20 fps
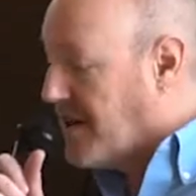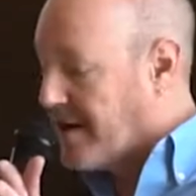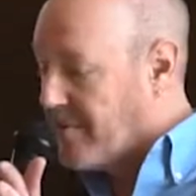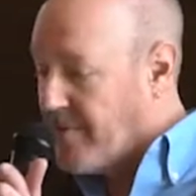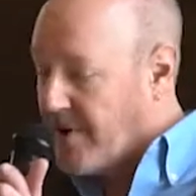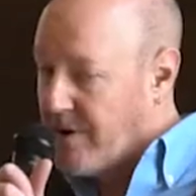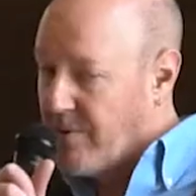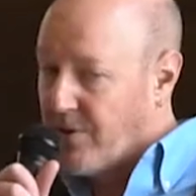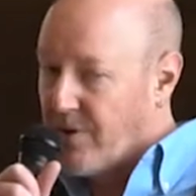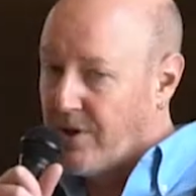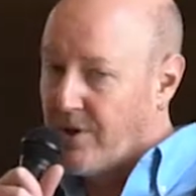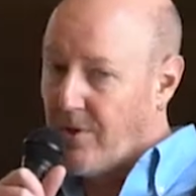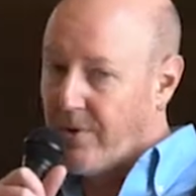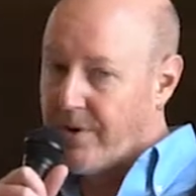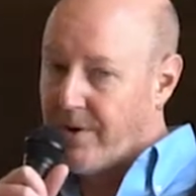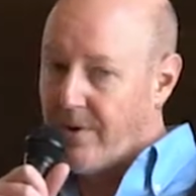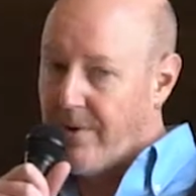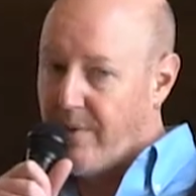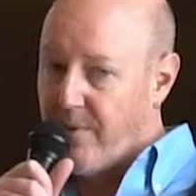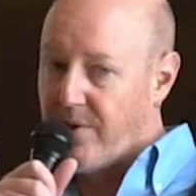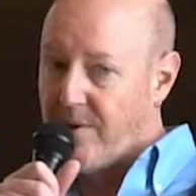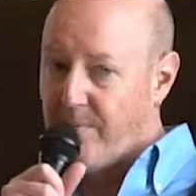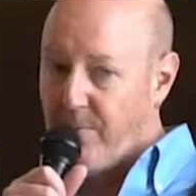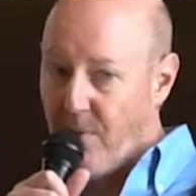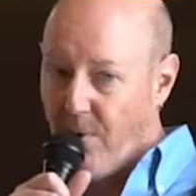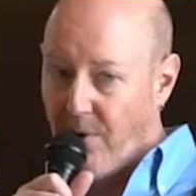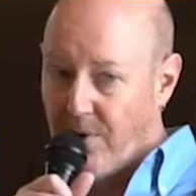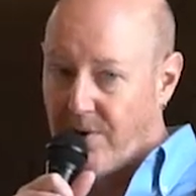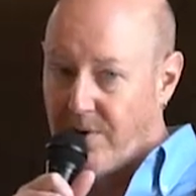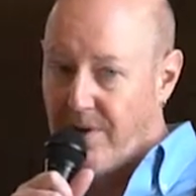lot of money with a lawyer and with a
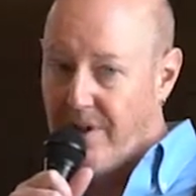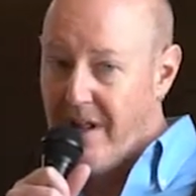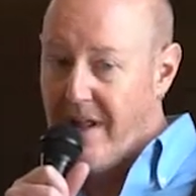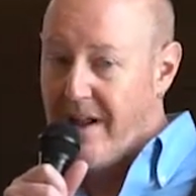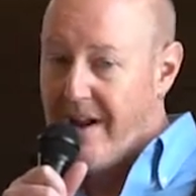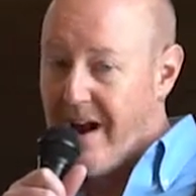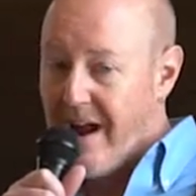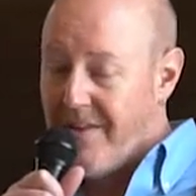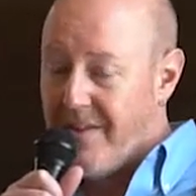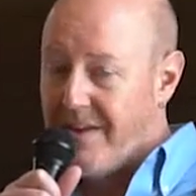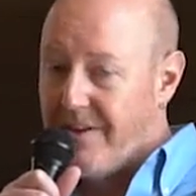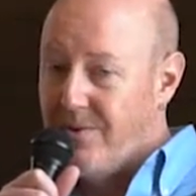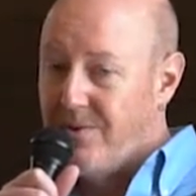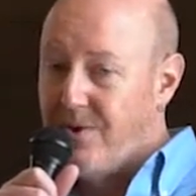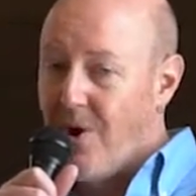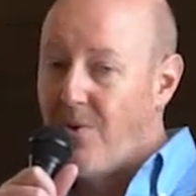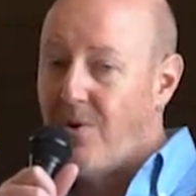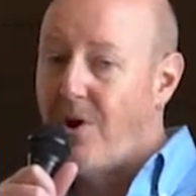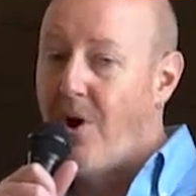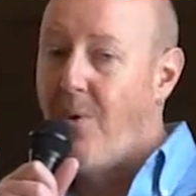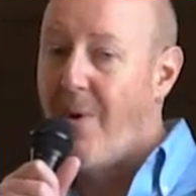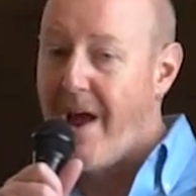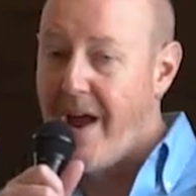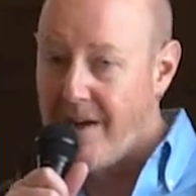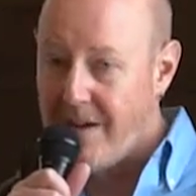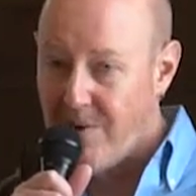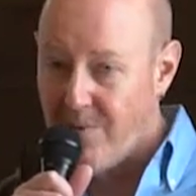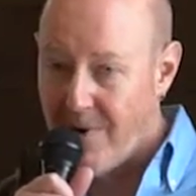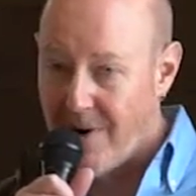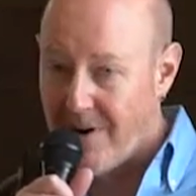portal, and then you don't go
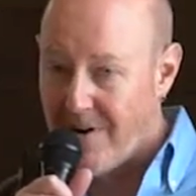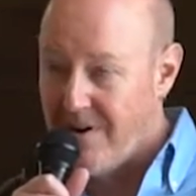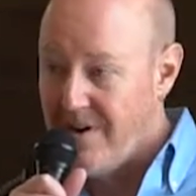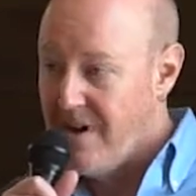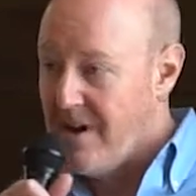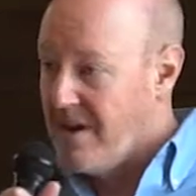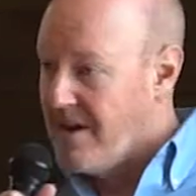anywhere.